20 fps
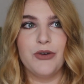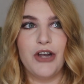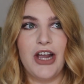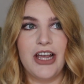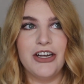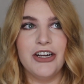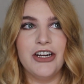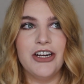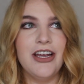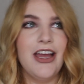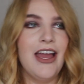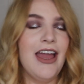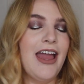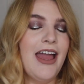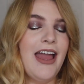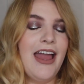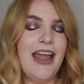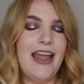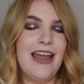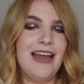brighter
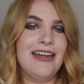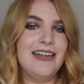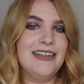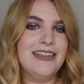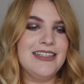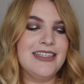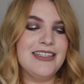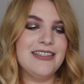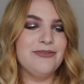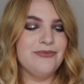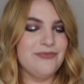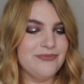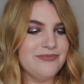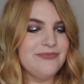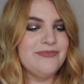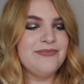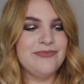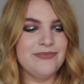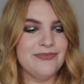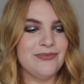and
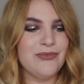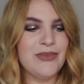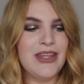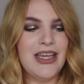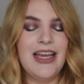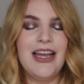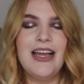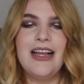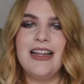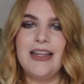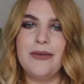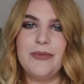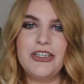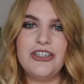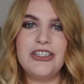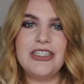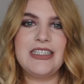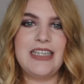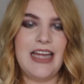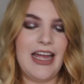let me
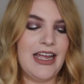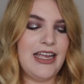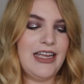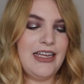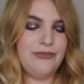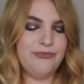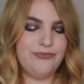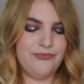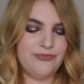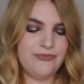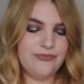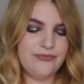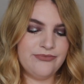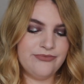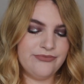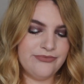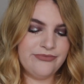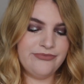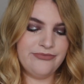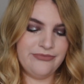just say
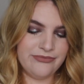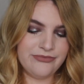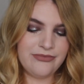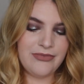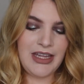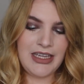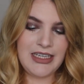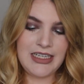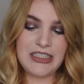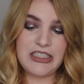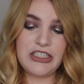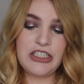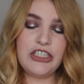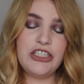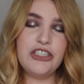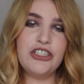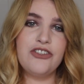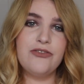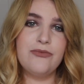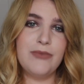it's a
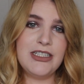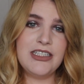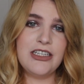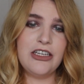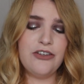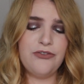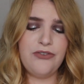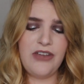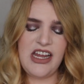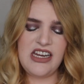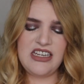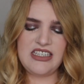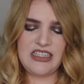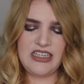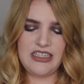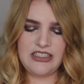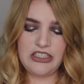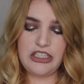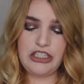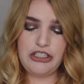good it's a good
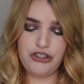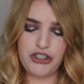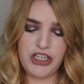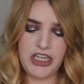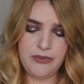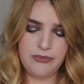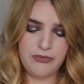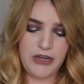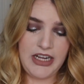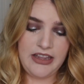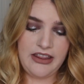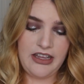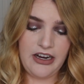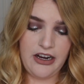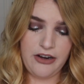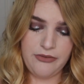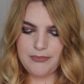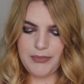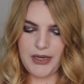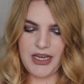fantasy it's a good dream right
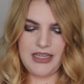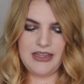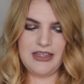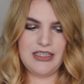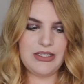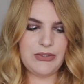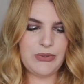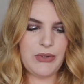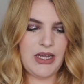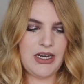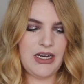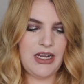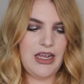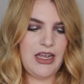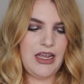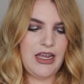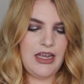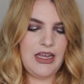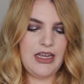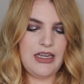there but this one
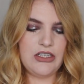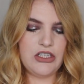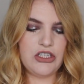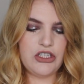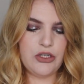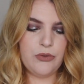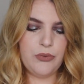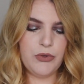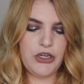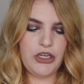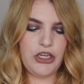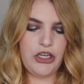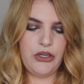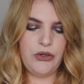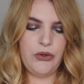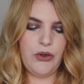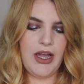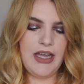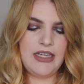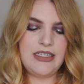is super
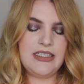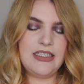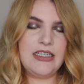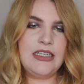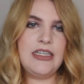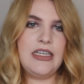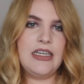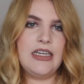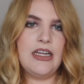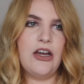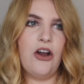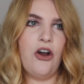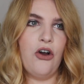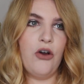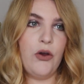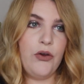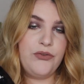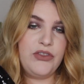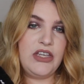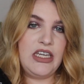cute I did get
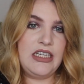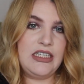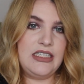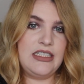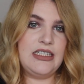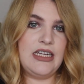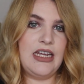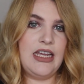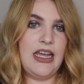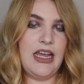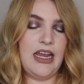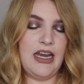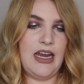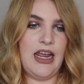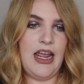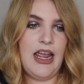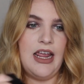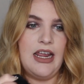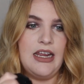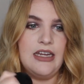all of these in
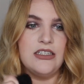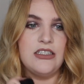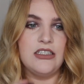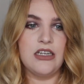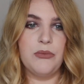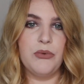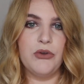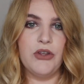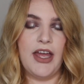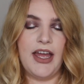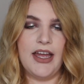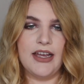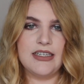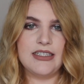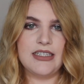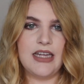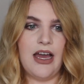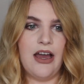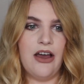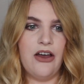a double
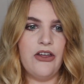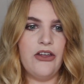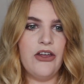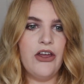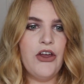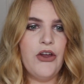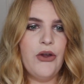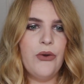XL